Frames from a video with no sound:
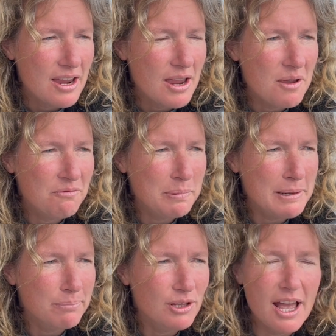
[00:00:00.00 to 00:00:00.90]
if
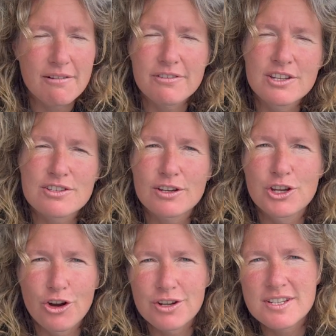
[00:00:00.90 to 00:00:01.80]
people have
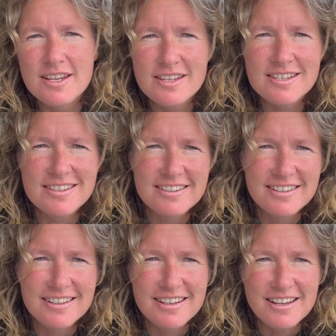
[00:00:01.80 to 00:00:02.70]
insecurities
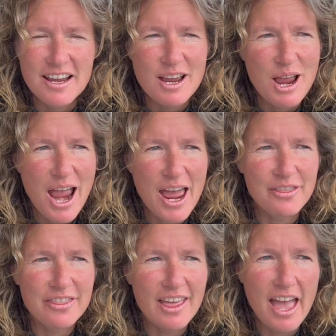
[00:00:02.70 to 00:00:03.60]

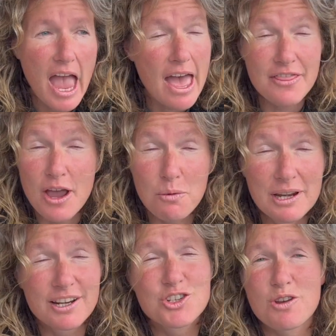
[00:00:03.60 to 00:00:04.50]
and they're
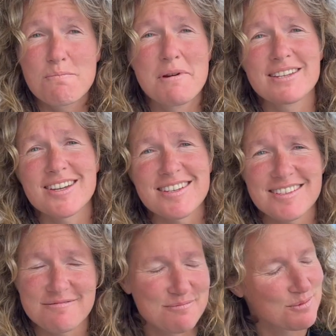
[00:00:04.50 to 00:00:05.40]
willing to admit it,
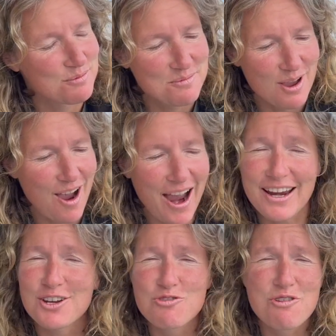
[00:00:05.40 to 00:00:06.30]
I
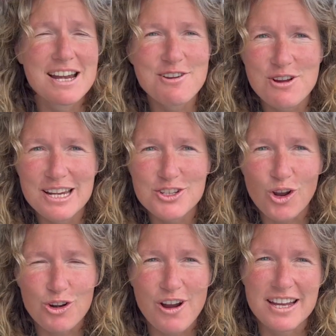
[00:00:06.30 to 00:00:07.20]
can really, really
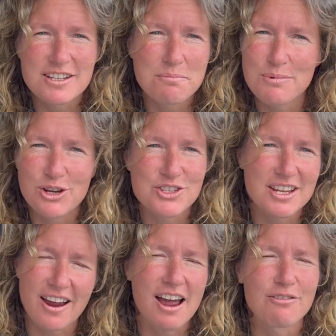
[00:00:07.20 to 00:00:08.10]
tolerate it, because
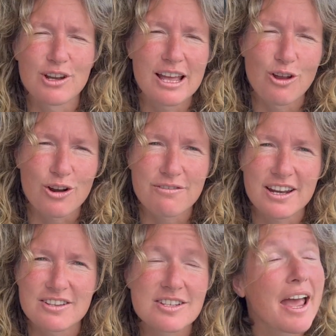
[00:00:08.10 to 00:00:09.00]
then I have a lot of
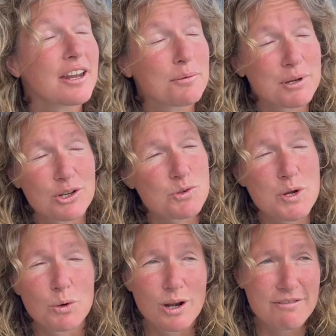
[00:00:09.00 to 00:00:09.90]
understanding, because we
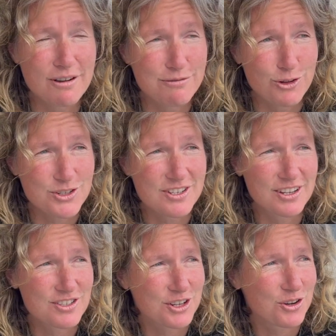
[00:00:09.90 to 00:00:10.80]
all have our faults and
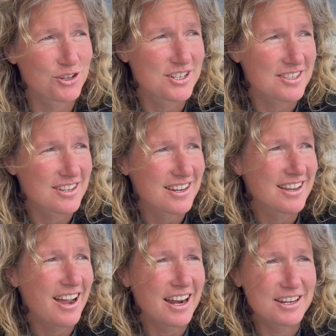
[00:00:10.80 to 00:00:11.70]
insecurities.
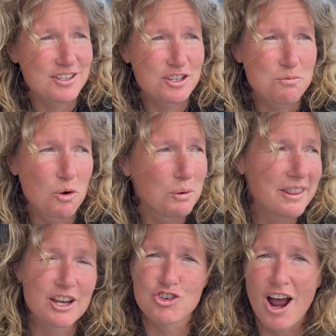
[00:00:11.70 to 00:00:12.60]
I guess it's more when
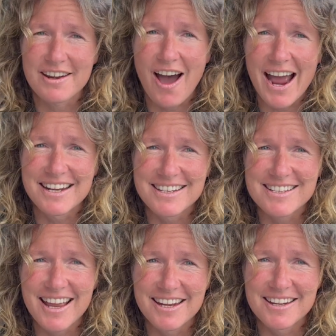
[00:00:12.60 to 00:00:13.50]
they try and hide
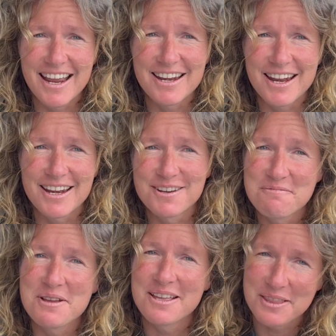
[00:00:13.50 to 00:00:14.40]
it and
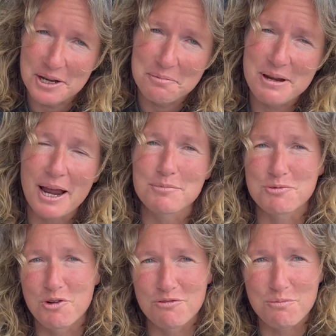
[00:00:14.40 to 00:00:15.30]
then it becomes
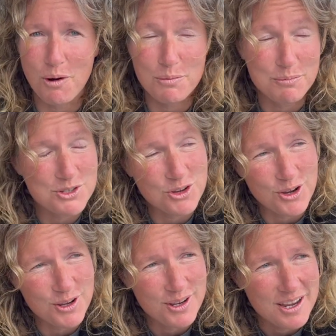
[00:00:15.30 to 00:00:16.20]
more of a problem.
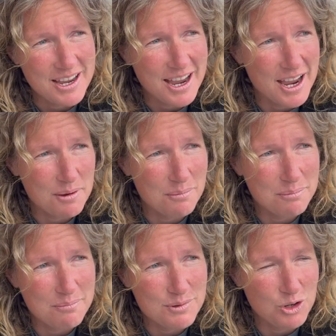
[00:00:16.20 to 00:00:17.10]
So,
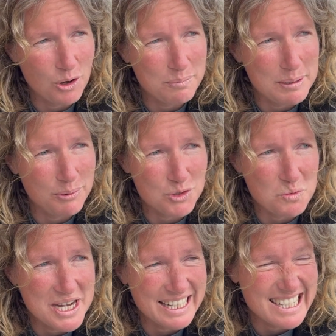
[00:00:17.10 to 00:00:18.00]
people's
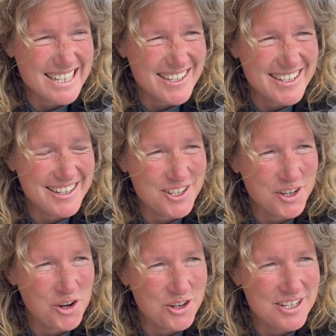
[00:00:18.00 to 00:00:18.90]
weaknesses and
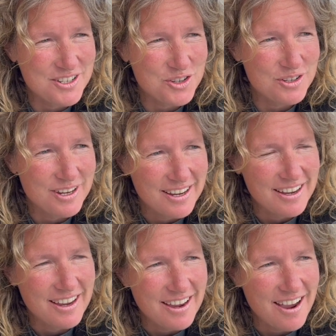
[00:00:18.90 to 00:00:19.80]
insecurities,
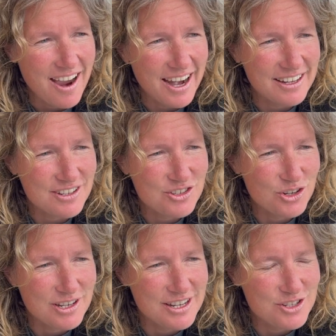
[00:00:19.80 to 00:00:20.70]
I can
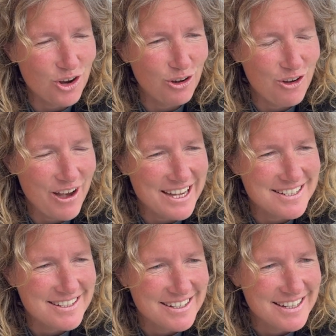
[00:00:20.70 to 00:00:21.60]
certainly
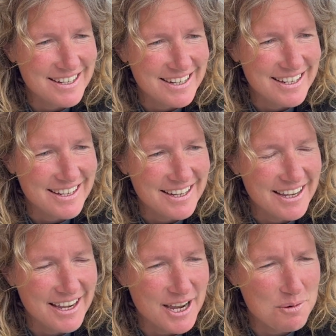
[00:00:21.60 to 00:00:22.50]
tolerate.
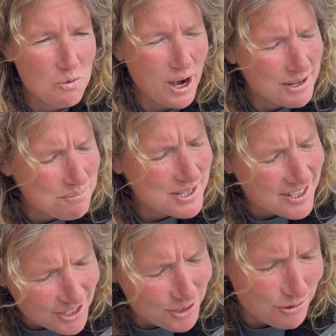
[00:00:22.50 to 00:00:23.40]
One
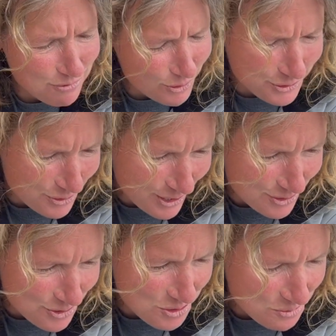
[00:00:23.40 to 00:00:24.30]
particular fault, though, I
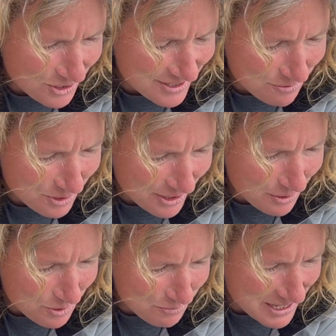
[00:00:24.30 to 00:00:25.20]
don't know what
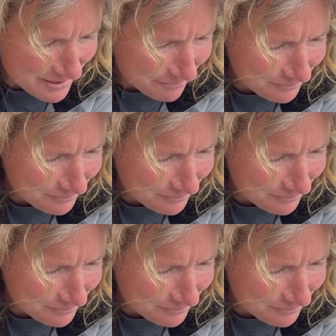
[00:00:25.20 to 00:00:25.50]
that would be.